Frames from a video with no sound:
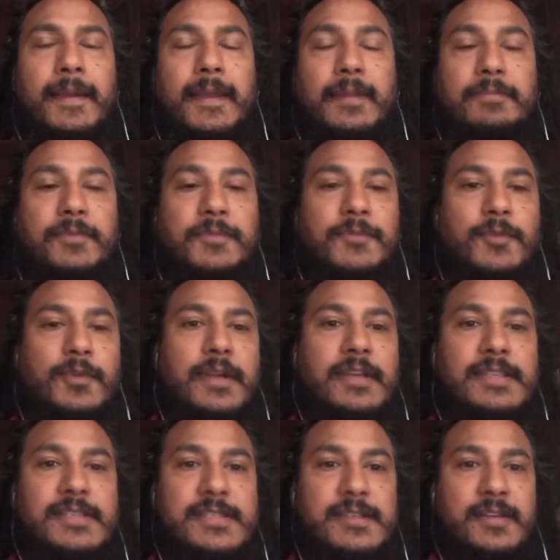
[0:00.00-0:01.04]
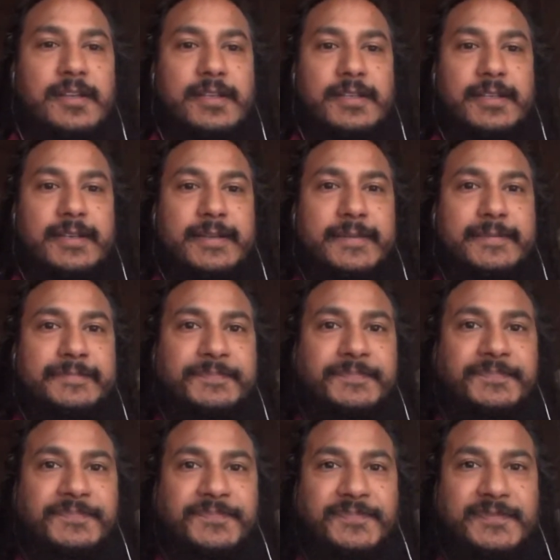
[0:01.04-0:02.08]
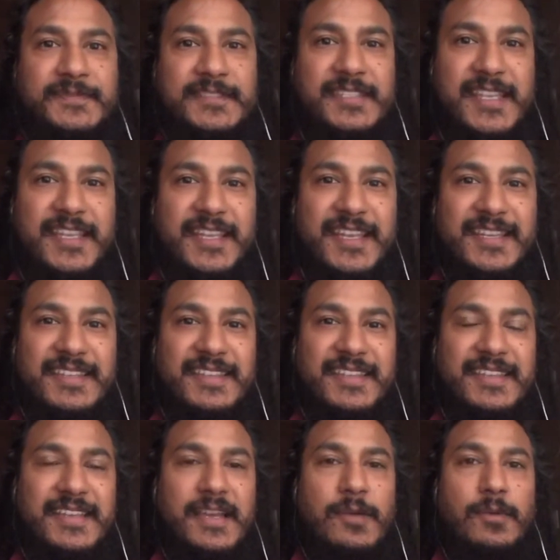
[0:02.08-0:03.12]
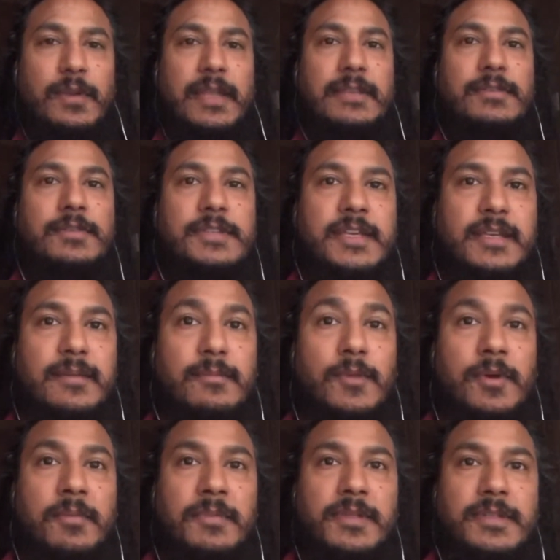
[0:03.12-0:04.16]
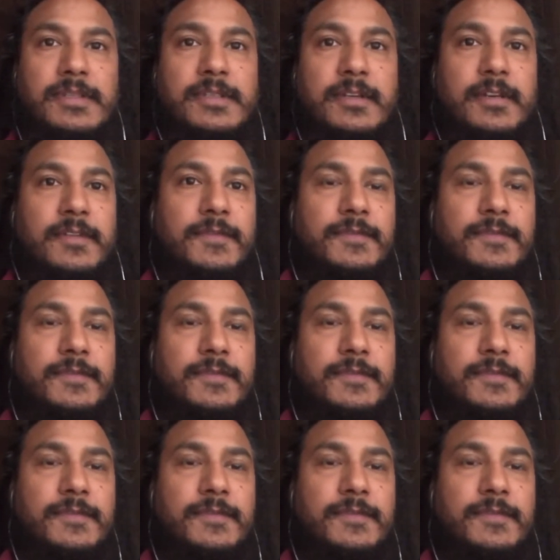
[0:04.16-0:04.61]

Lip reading: And before I start saying anything, I would like to take a moment of